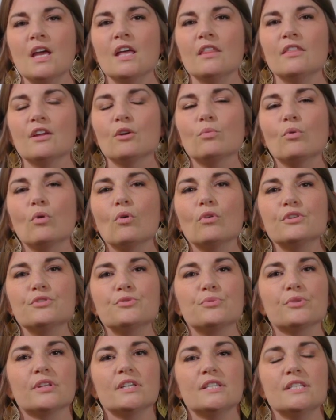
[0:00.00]
Their role
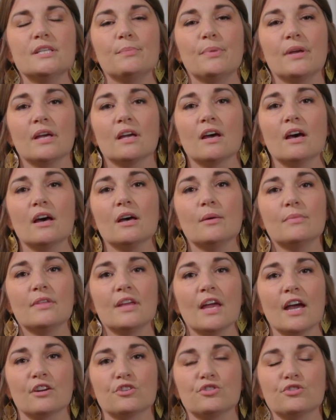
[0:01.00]
is really to pick up
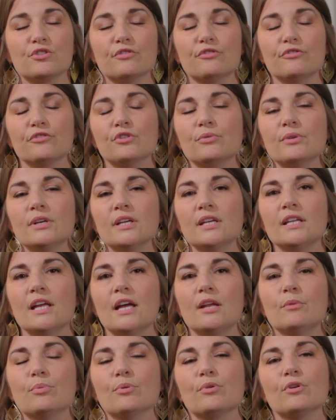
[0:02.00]
the extra fluid
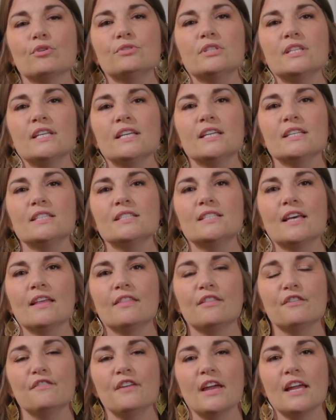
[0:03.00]
and proteins
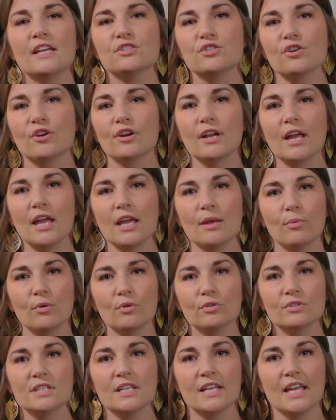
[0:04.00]
that the veins aren't
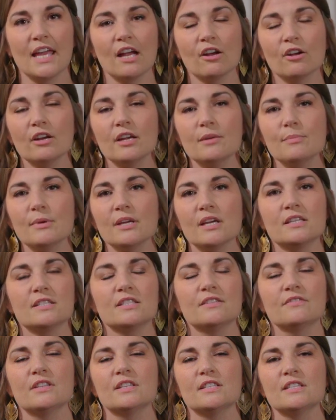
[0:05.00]
able to carry
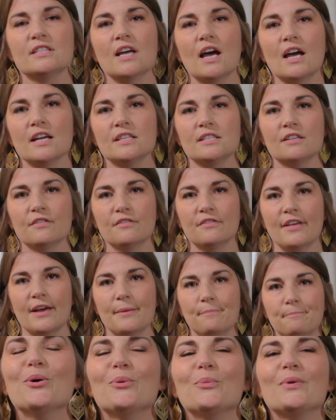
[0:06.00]
because of the size of
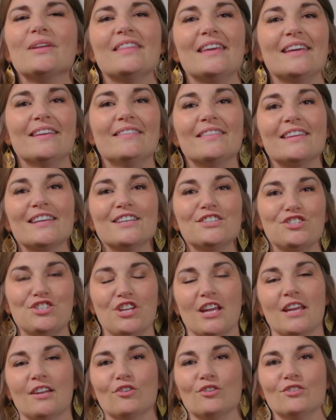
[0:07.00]
them. Within these
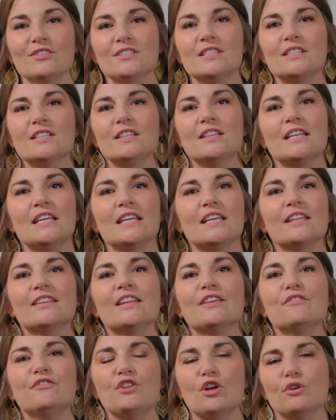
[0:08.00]
channels, the
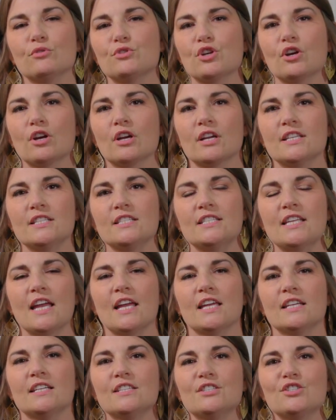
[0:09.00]
lymph nodes are
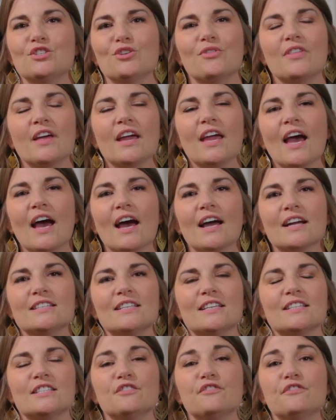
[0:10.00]
contained, and so they act
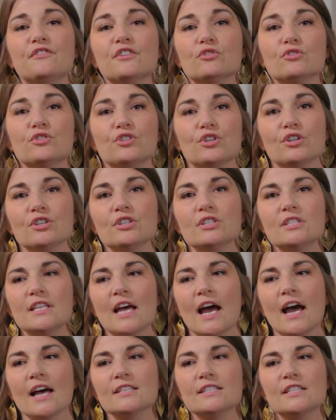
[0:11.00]
as filters
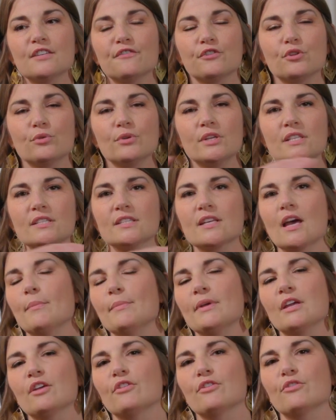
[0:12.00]
as the fluid is
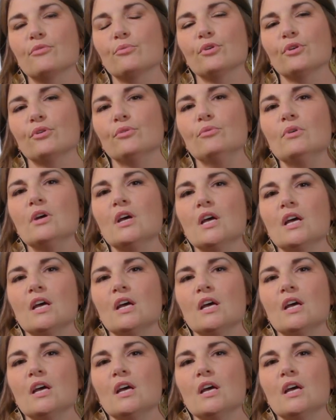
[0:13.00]
coming through.